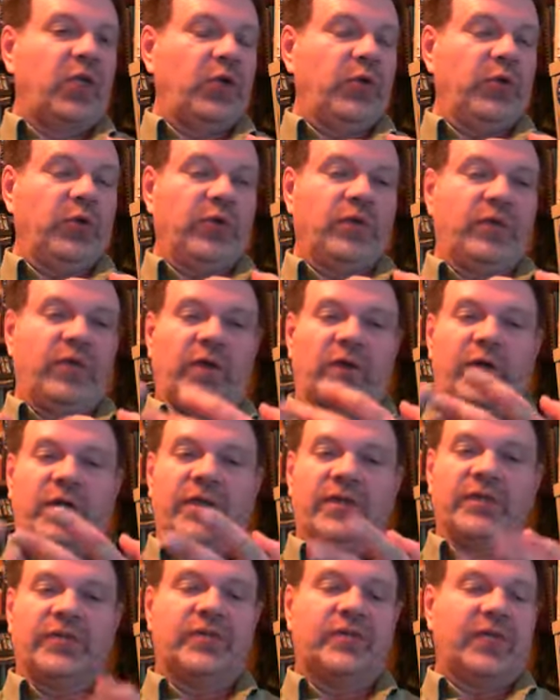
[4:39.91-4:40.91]
your
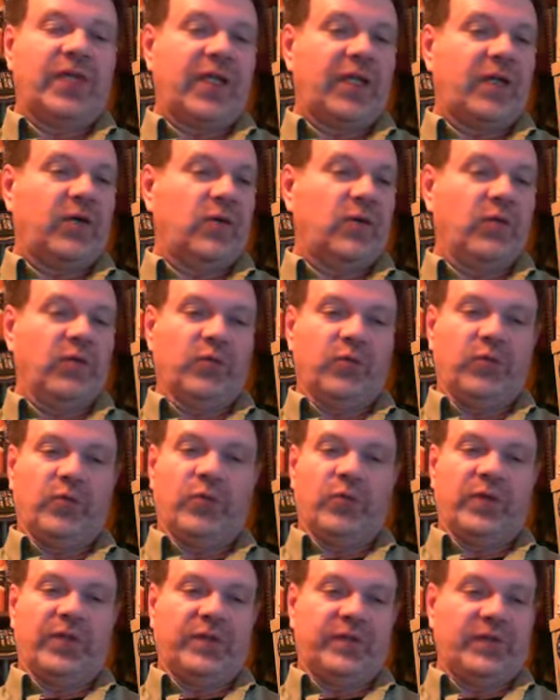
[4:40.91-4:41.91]
various stakeholder
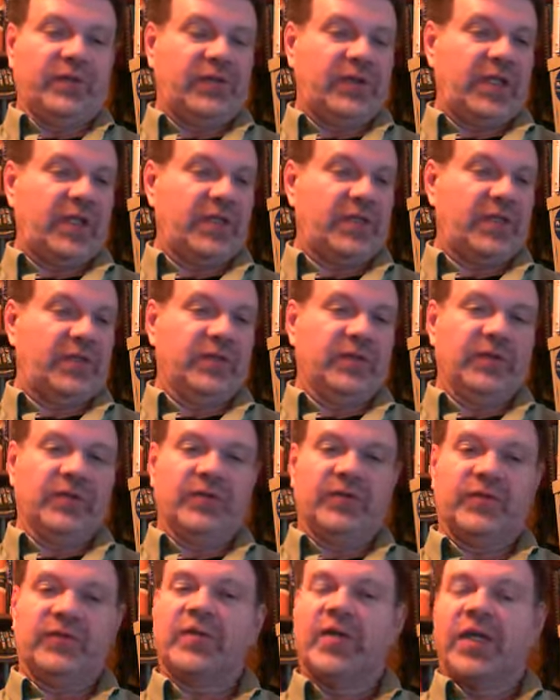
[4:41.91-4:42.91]

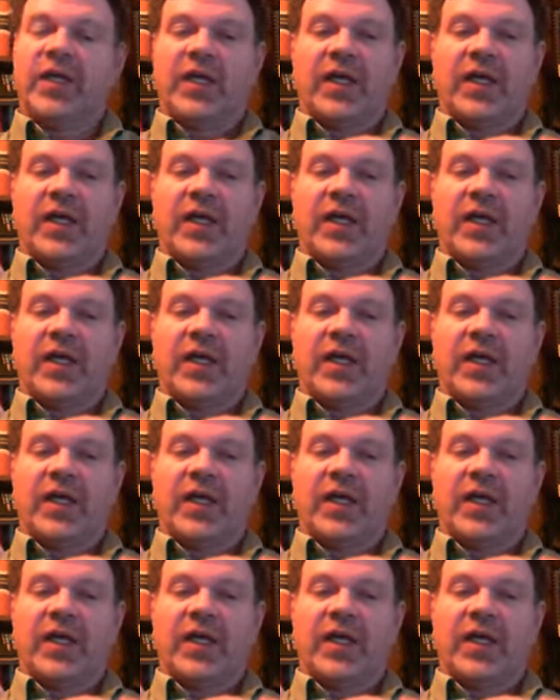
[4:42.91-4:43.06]
organizations,